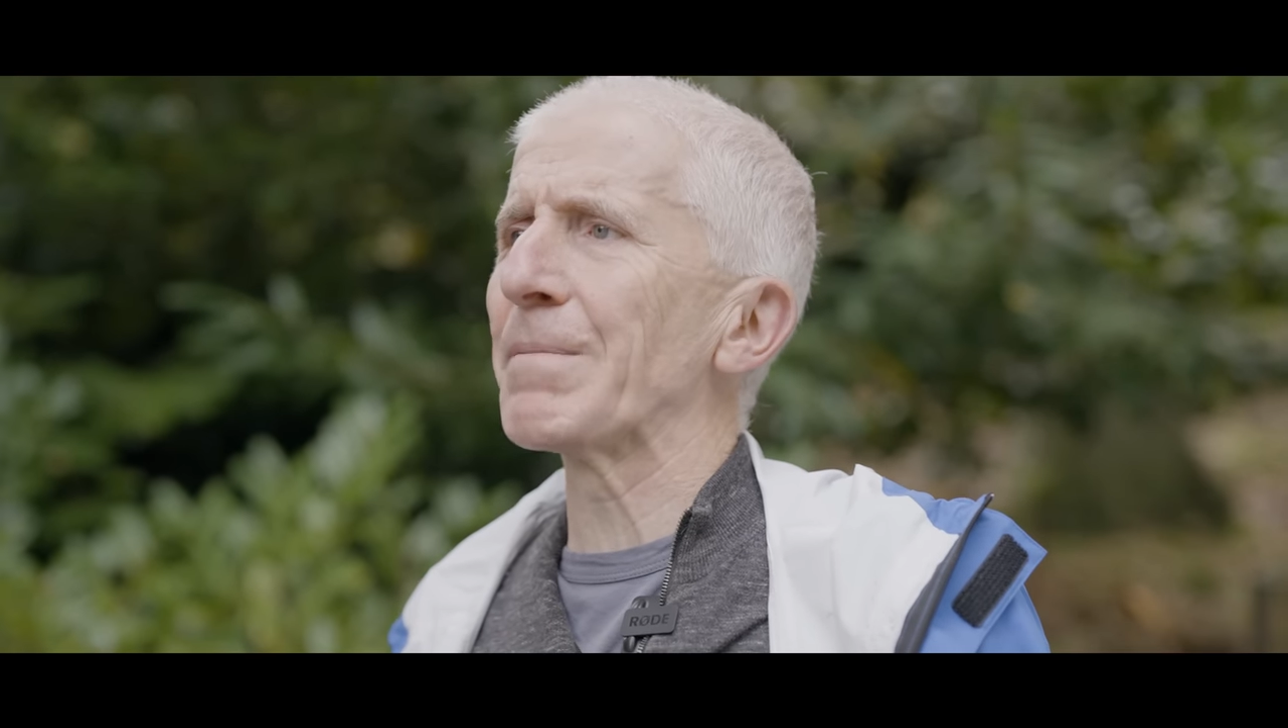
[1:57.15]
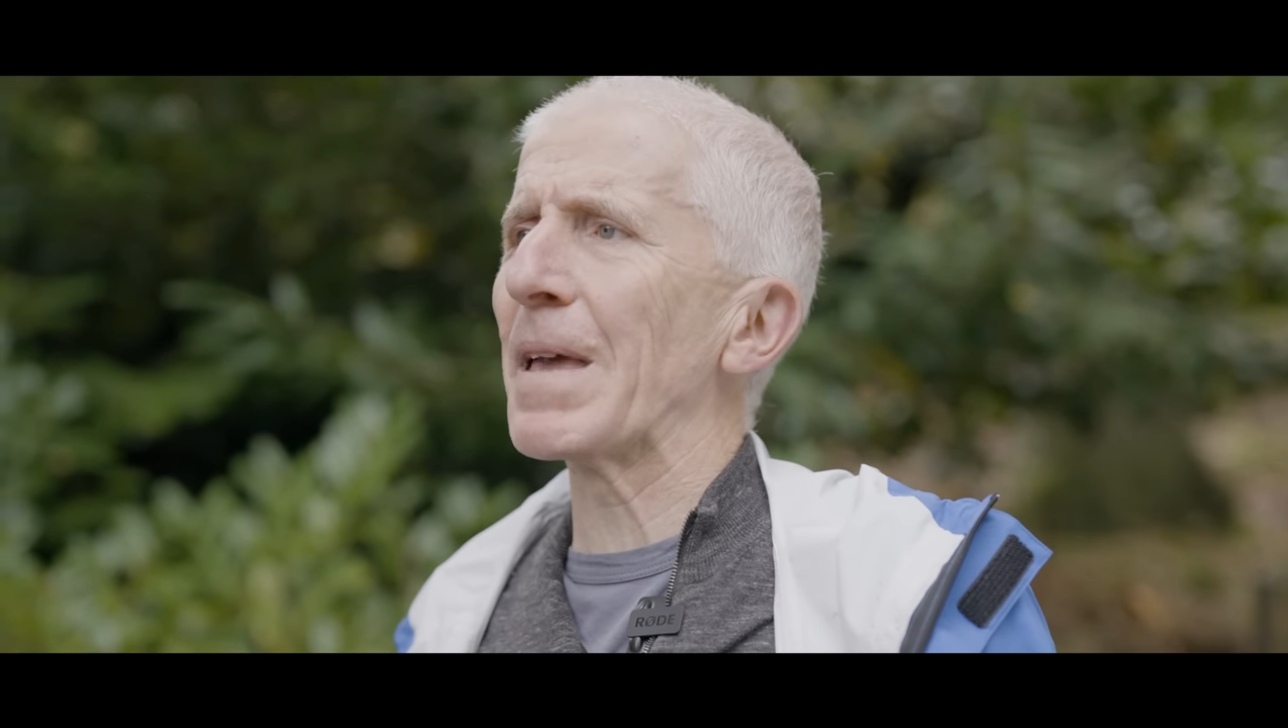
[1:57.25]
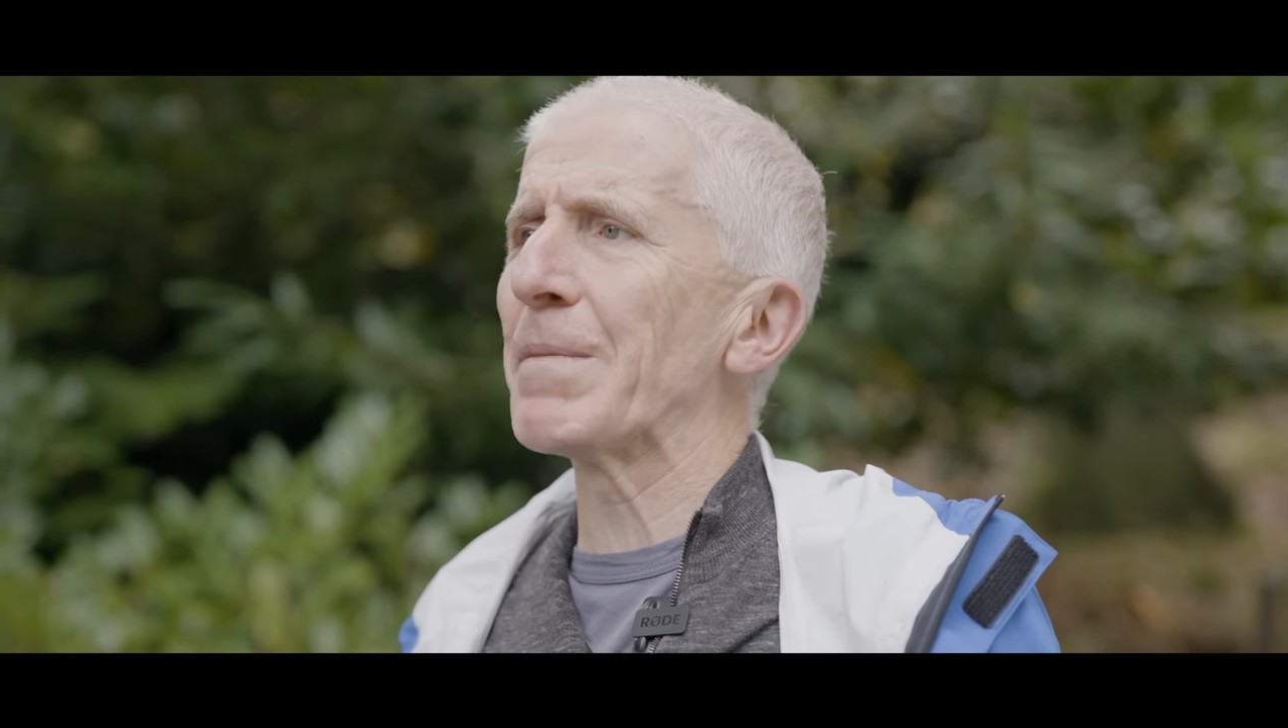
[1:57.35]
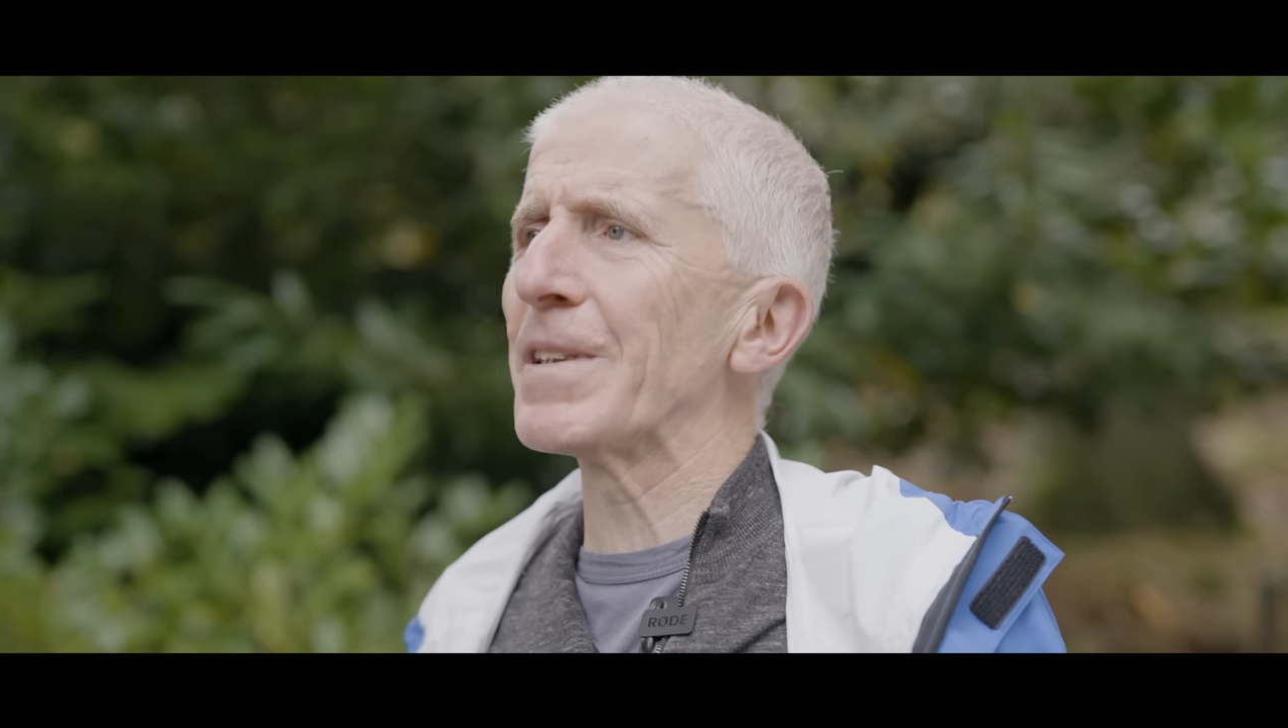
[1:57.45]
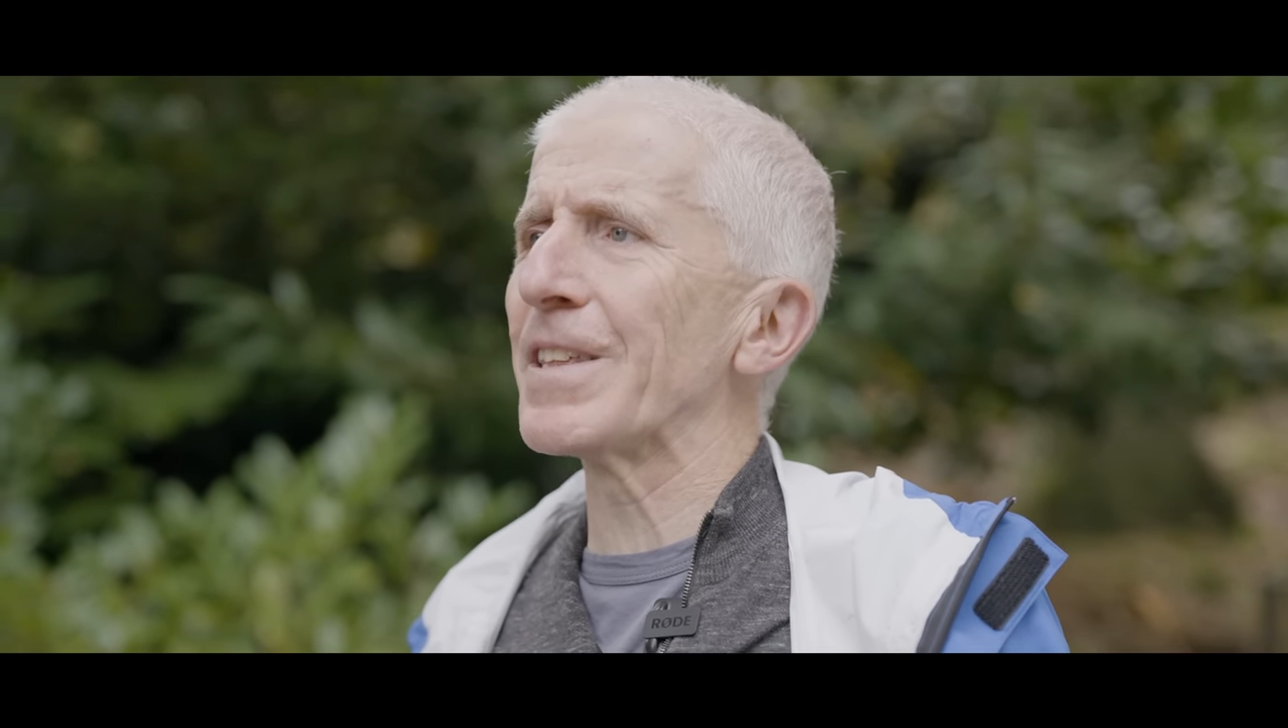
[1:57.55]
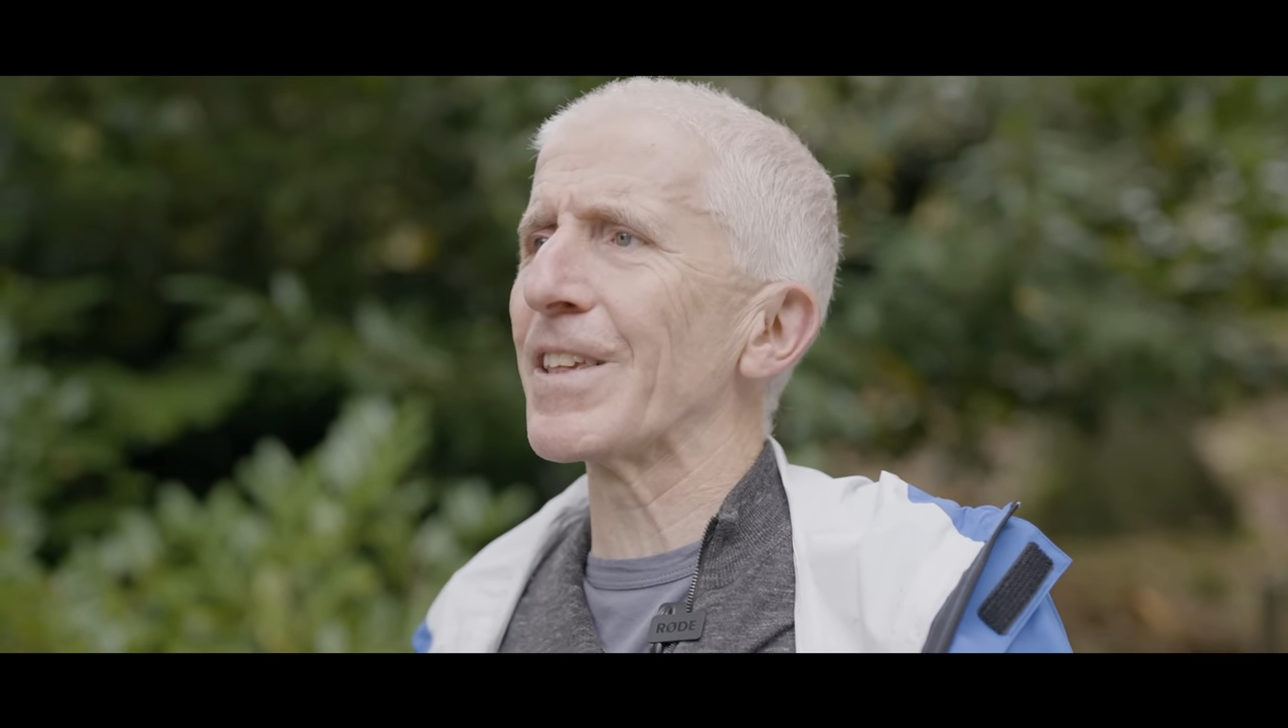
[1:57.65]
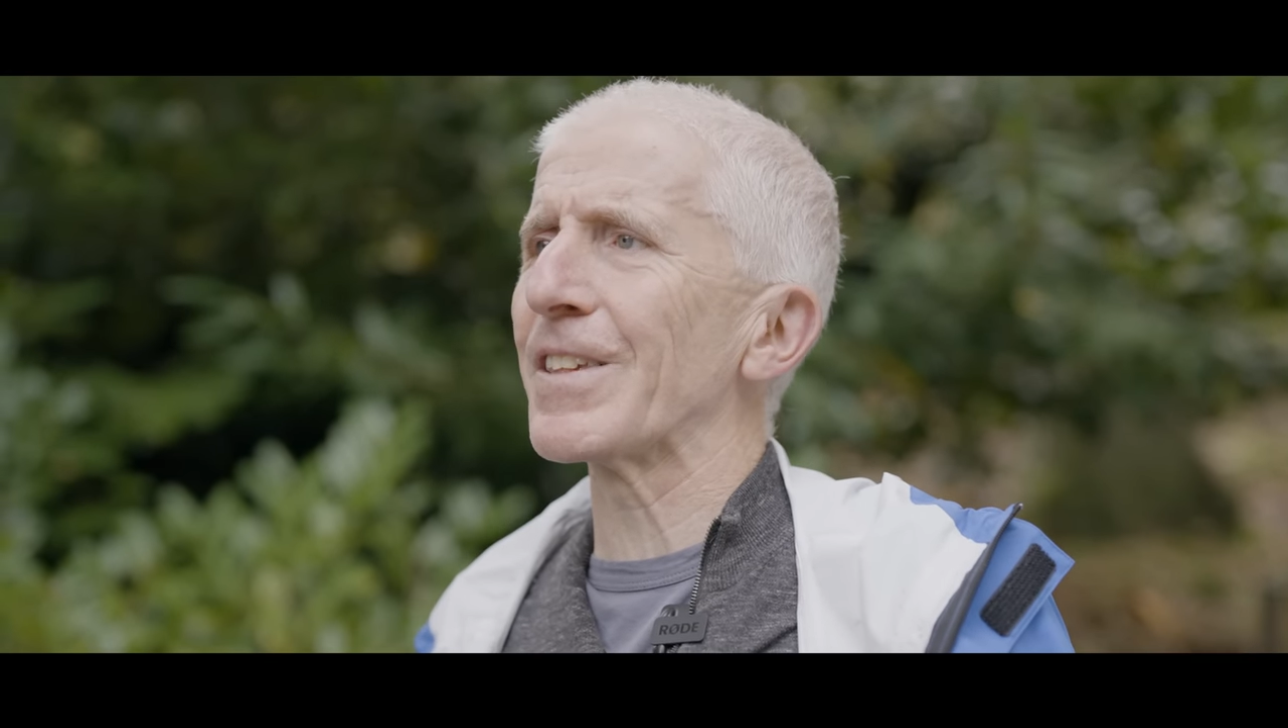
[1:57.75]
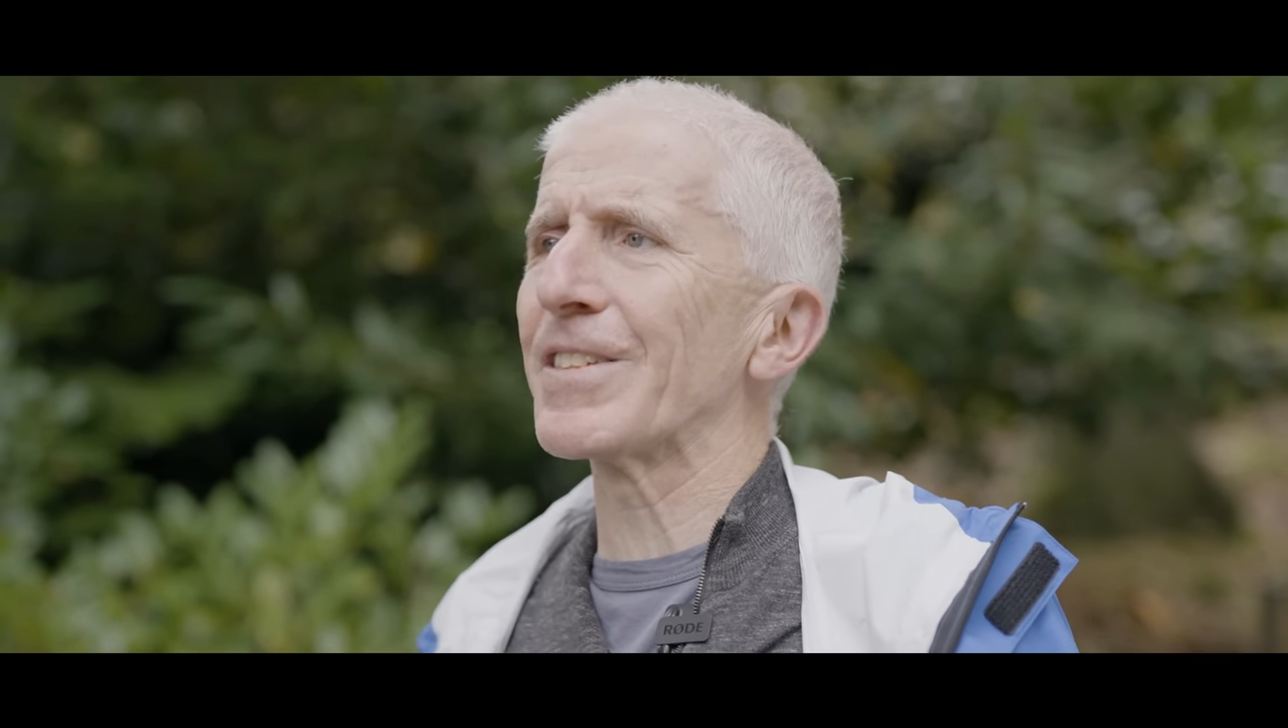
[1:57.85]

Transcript: memories is